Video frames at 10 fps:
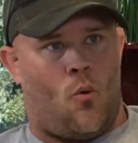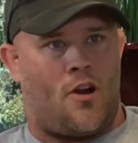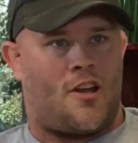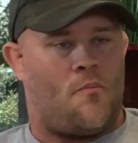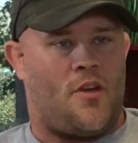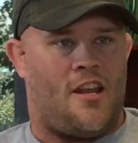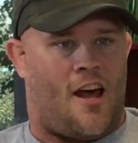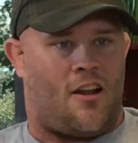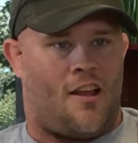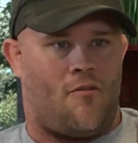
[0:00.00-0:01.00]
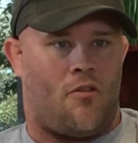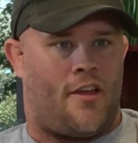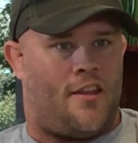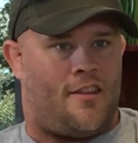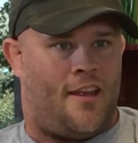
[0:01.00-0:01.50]
I don't want to compete at a
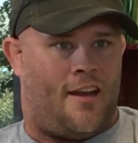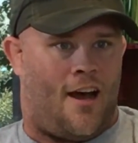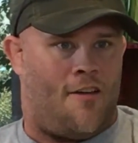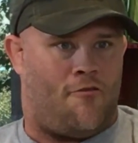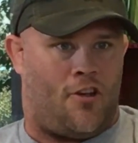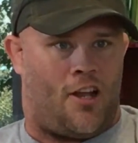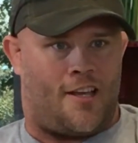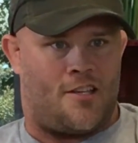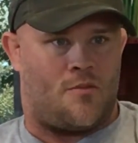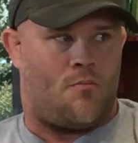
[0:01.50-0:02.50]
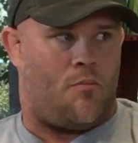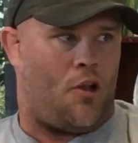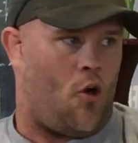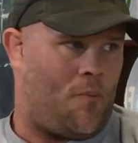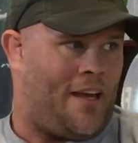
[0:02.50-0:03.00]
level that I feel like is
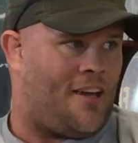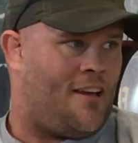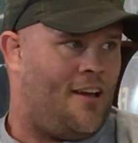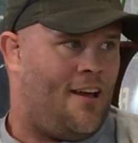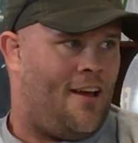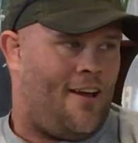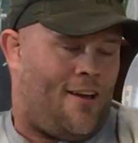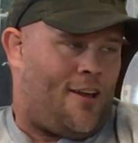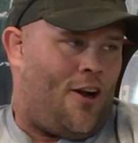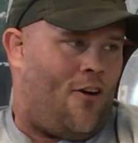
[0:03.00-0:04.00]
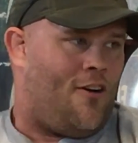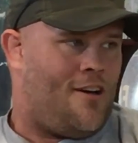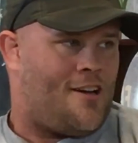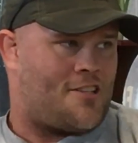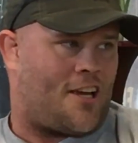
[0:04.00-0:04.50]
below me.
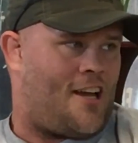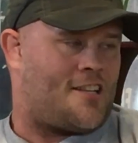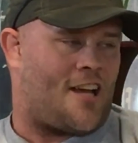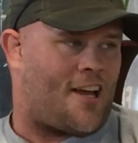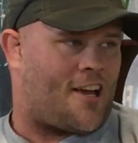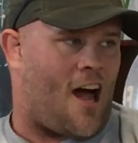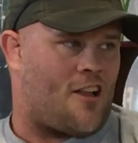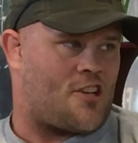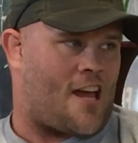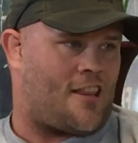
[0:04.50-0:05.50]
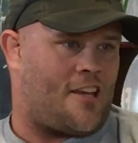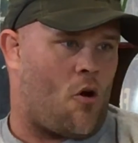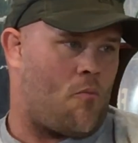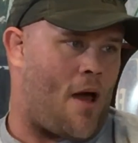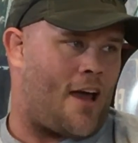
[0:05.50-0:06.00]
It's like a college
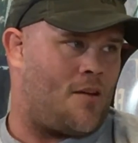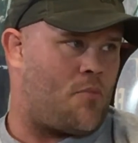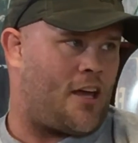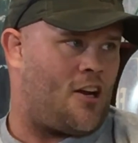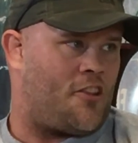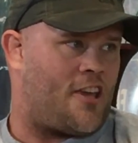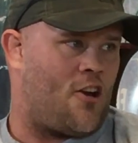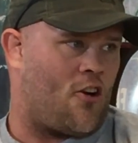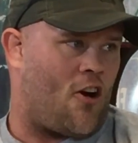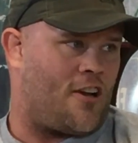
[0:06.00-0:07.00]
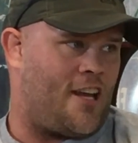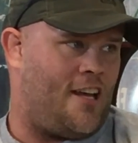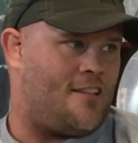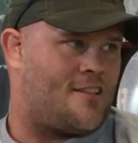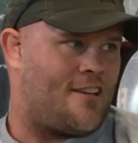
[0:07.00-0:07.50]
athlete going back and picking on the
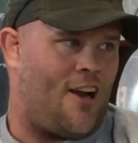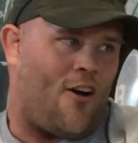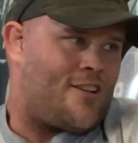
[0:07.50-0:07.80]
kindergarten kids.